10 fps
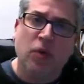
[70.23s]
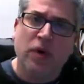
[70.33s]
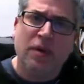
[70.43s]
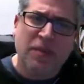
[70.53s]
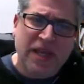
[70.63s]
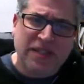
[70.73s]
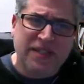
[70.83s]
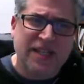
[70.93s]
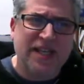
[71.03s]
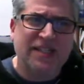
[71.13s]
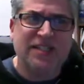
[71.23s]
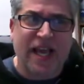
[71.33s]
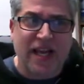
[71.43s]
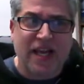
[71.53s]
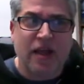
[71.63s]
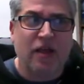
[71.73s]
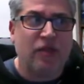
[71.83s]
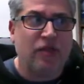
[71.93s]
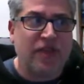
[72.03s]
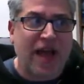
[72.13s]
What it means is that it's data
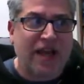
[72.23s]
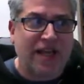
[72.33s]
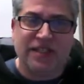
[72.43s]
that